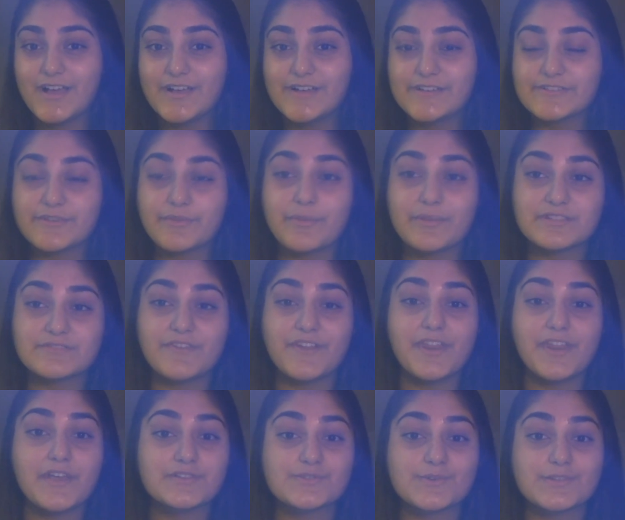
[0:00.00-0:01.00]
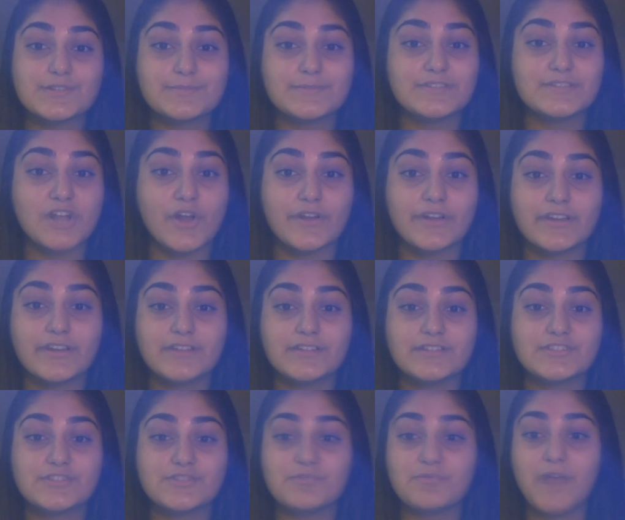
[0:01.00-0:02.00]
So this video is going to be targeted
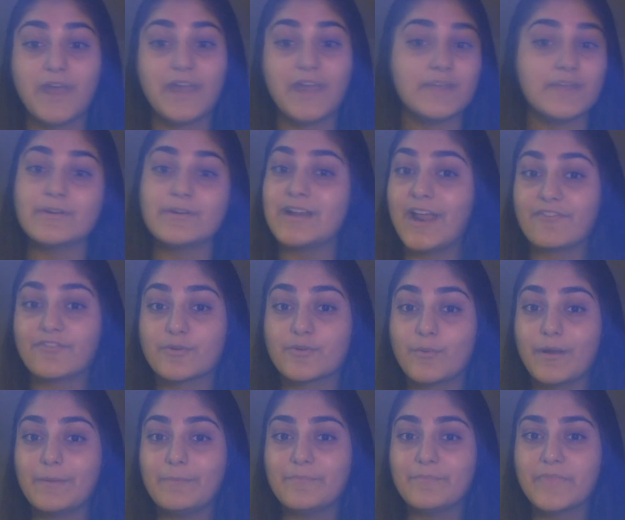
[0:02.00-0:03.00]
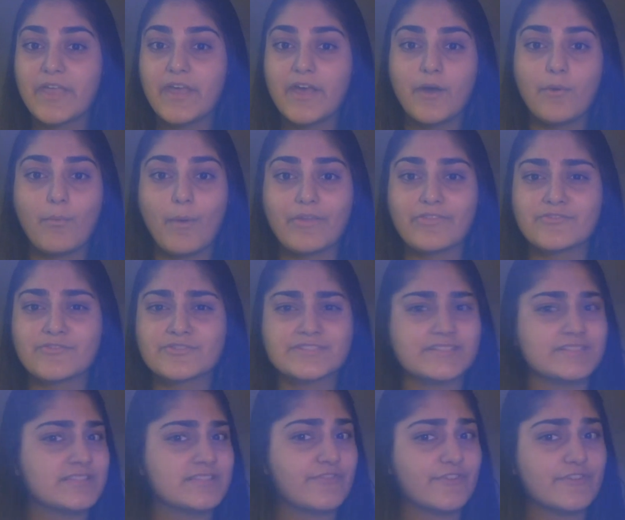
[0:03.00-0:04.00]
to anyone and everyone. Whether this
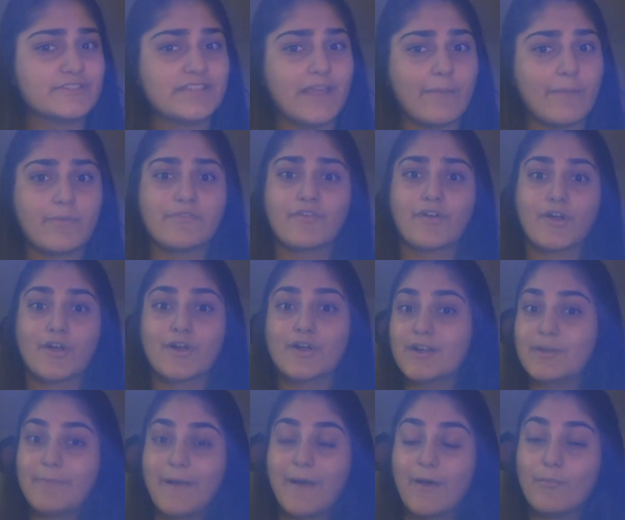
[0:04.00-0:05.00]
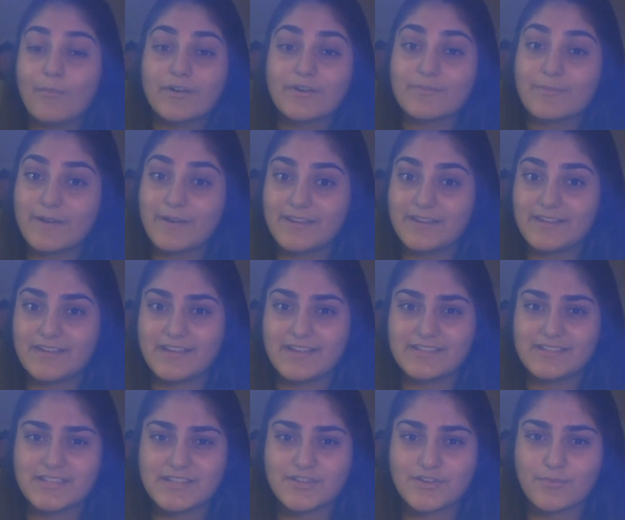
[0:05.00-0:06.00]
is the first time you've heard about what a radian
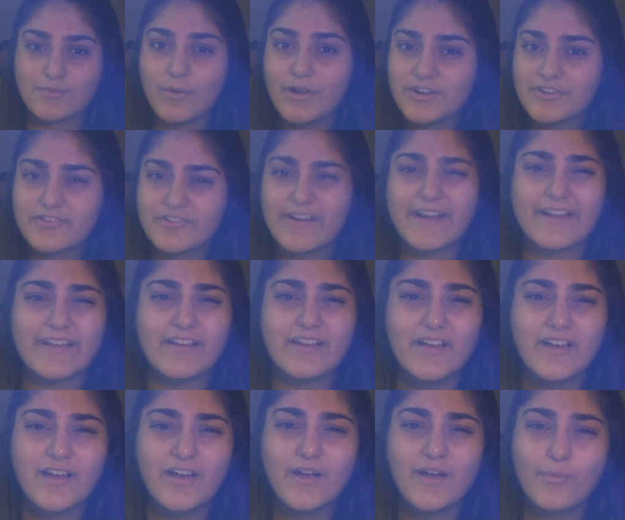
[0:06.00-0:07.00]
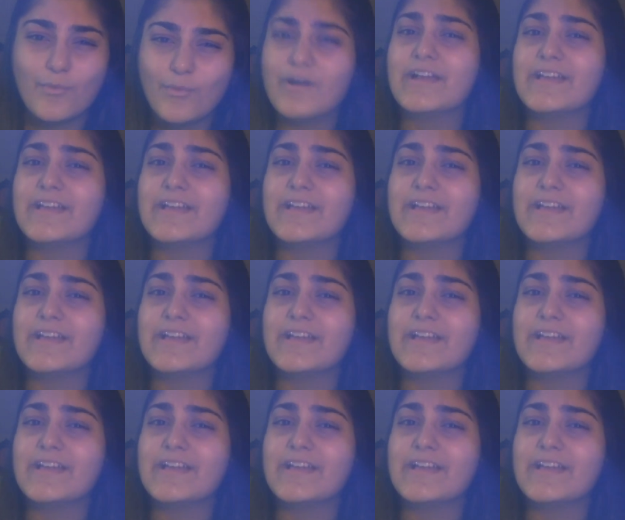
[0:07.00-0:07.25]
is and you're wondering, what